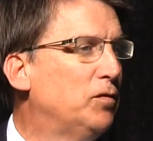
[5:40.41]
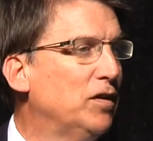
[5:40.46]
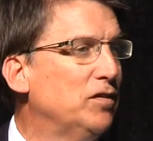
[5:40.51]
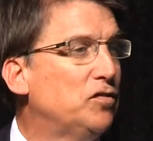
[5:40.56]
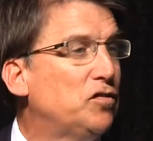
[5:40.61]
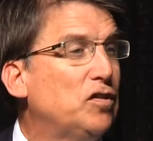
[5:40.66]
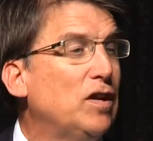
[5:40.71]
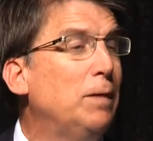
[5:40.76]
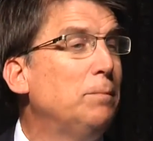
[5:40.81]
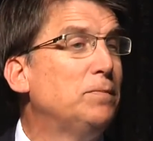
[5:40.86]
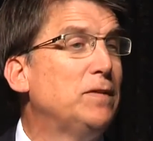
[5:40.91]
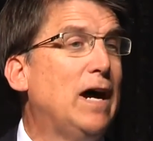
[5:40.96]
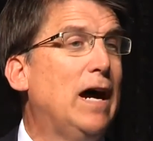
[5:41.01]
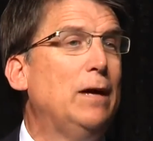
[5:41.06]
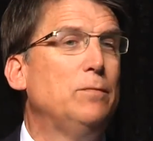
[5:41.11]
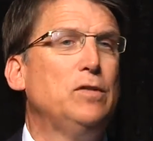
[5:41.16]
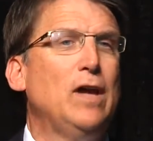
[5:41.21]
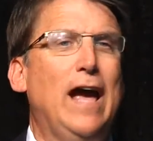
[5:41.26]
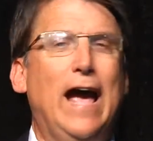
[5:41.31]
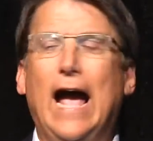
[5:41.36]
And
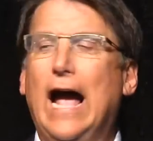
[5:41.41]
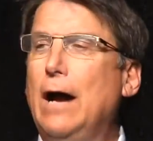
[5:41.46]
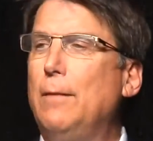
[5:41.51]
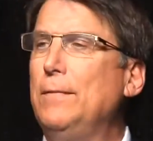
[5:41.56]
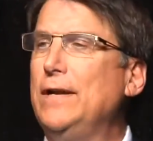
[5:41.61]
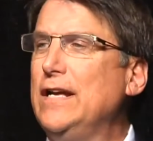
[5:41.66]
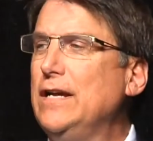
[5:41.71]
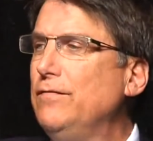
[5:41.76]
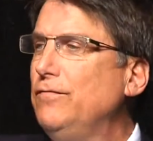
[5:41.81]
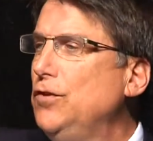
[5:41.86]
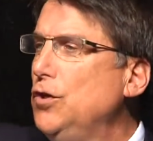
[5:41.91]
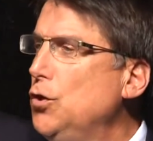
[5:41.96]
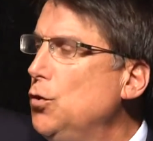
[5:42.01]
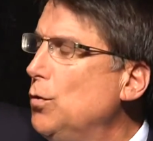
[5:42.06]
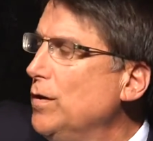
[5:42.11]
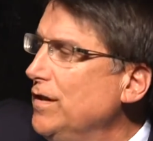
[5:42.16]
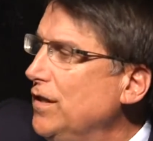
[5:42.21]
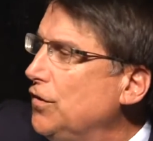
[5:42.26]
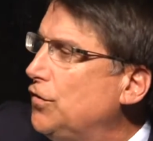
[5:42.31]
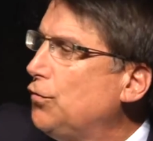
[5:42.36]
sometimes, how many of you
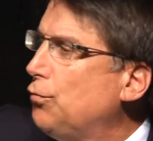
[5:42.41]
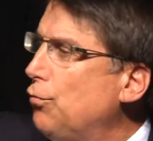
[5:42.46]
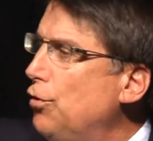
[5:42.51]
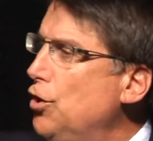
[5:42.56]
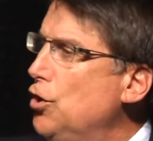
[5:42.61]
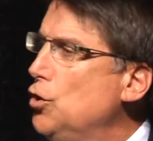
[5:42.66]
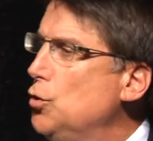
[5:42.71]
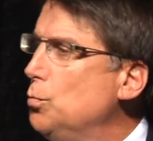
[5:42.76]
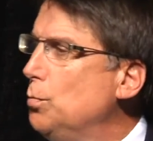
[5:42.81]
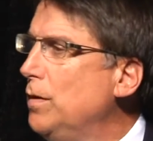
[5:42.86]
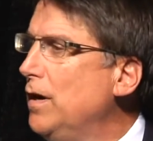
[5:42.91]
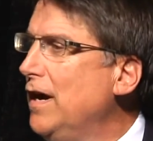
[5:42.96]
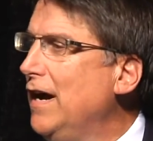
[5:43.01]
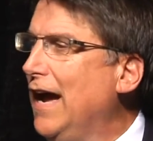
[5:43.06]
in this room